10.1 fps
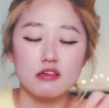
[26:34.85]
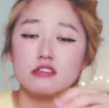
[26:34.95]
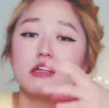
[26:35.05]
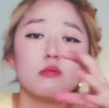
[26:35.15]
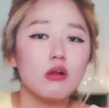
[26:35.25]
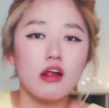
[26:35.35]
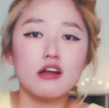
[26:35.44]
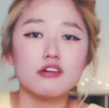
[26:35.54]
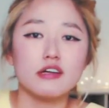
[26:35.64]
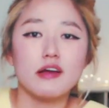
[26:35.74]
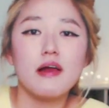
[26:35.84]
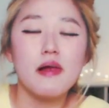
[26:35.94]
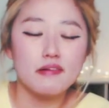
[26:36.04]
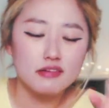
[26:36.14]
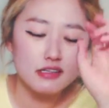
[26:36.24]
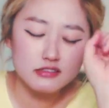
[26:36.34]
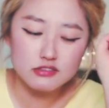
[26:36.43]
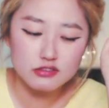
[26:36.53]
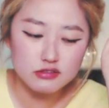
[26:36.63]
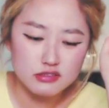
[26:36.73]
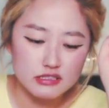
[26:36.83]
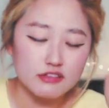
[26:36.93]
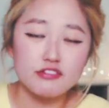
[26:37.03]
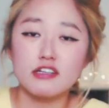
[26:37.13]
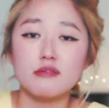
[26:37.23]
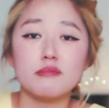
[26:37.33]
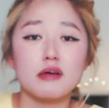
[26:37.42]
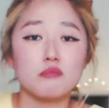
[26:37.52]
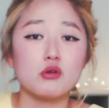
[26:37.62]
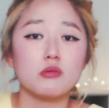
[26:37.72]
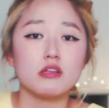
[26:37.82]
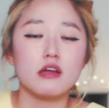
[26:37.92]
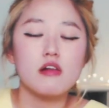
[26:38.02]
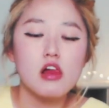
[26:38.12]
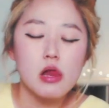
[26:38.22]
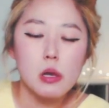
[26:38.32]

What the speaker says: Let's get more lottery. Let's see if I can make more money.